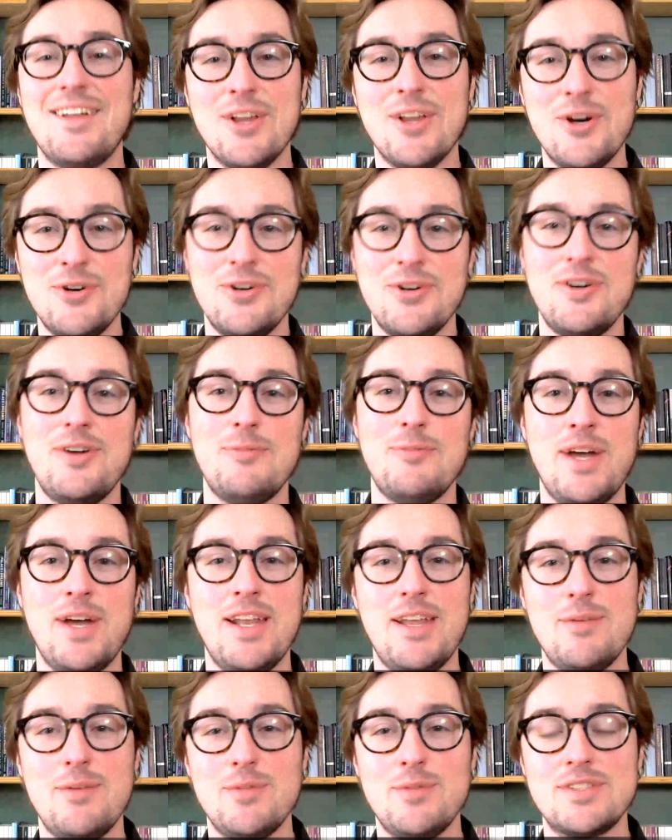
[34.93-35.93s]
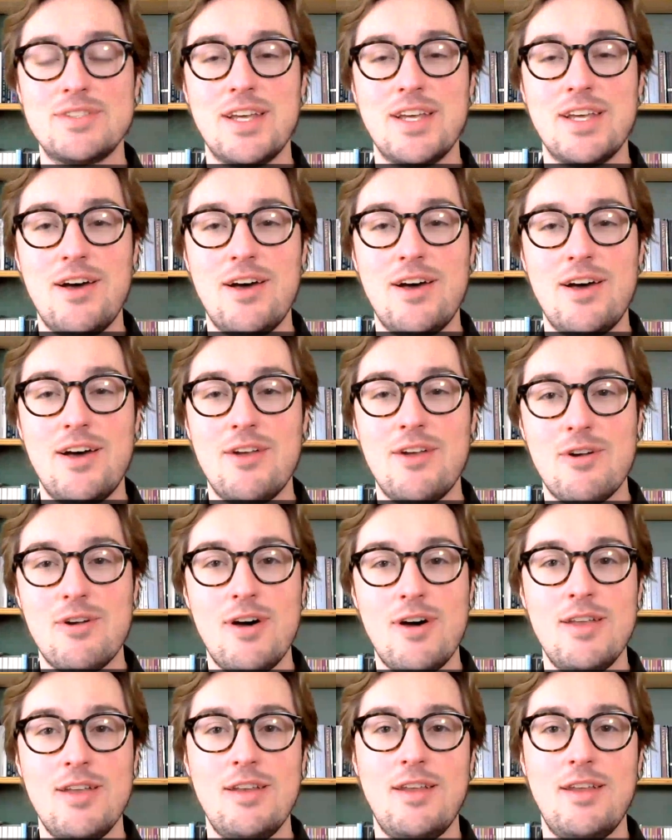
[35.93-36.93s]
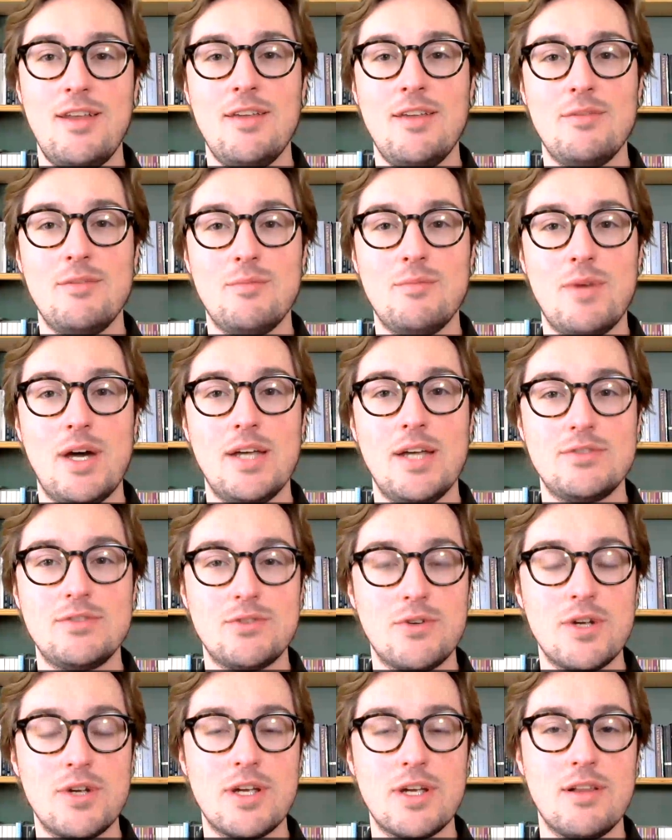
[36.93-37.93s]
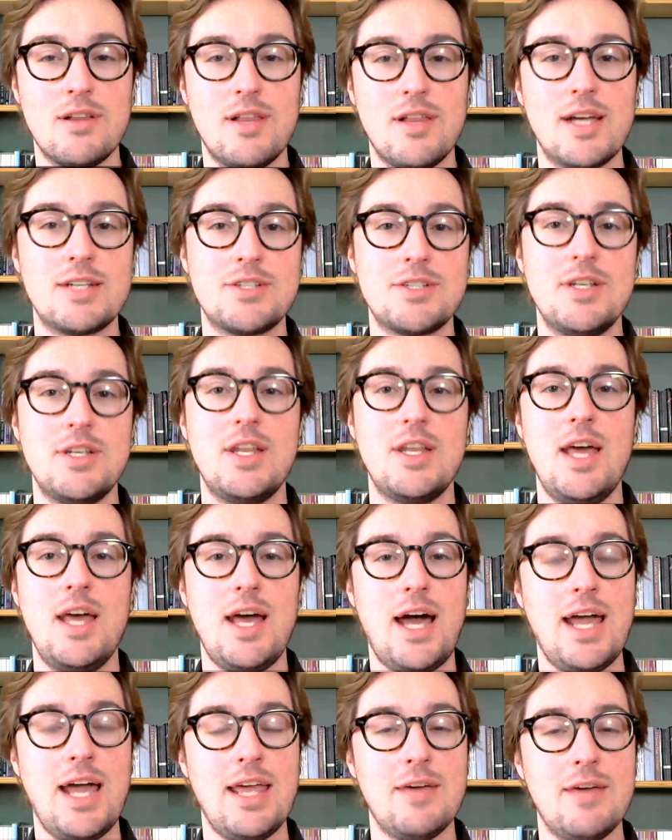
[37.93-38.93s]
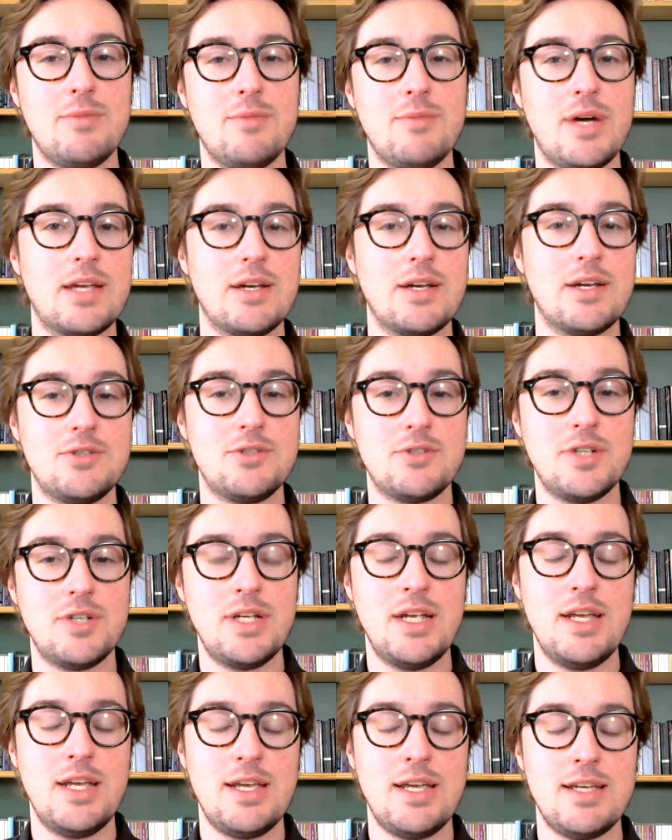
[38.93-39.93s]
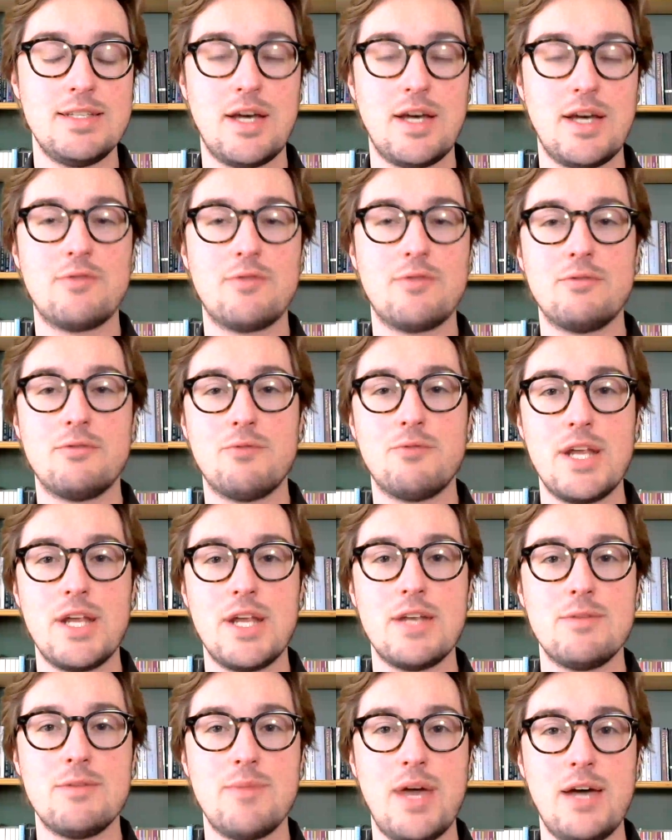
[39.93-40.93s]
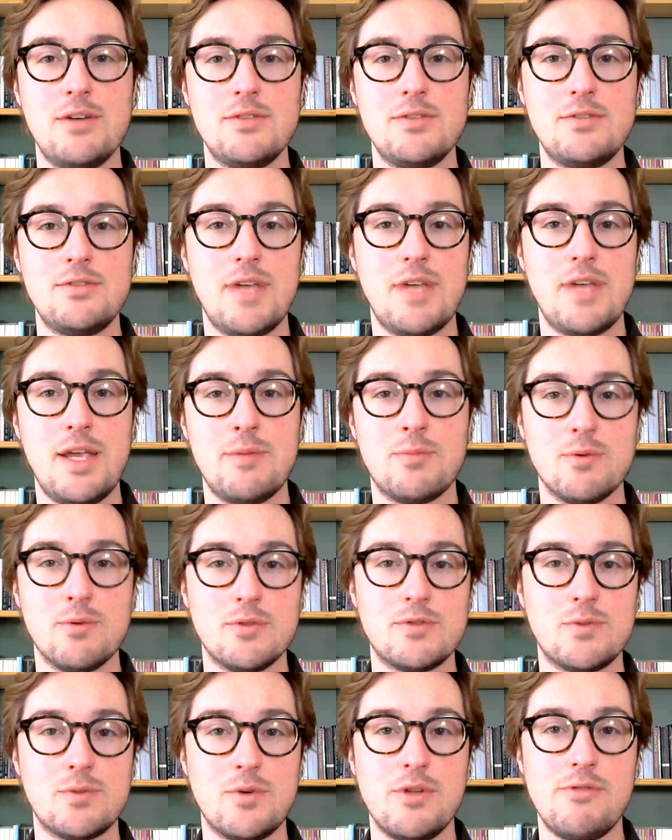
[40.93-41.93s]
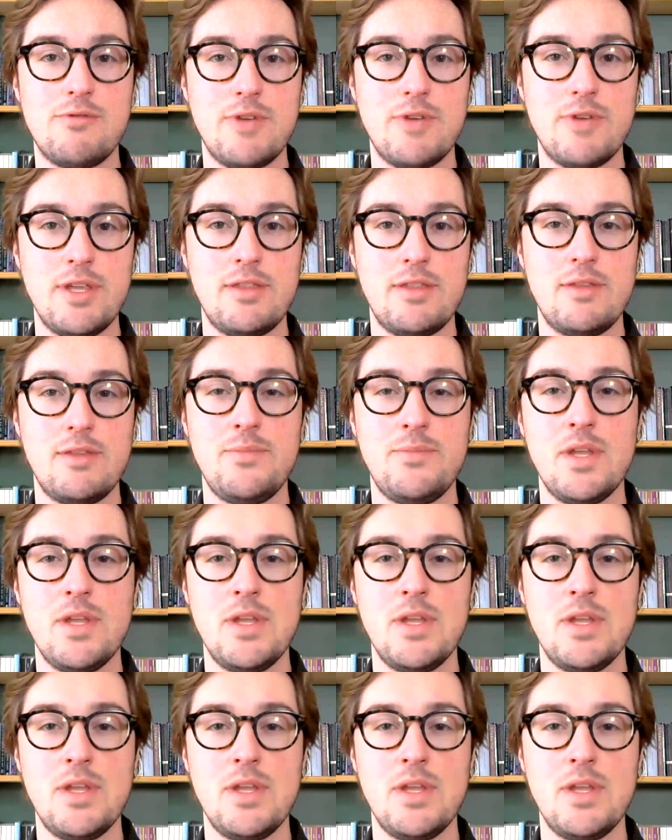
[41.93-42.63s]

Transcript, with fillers: Hello, my name is Kenan Orhan, and my story collection, I Am My Country, is out from Random House April 25th.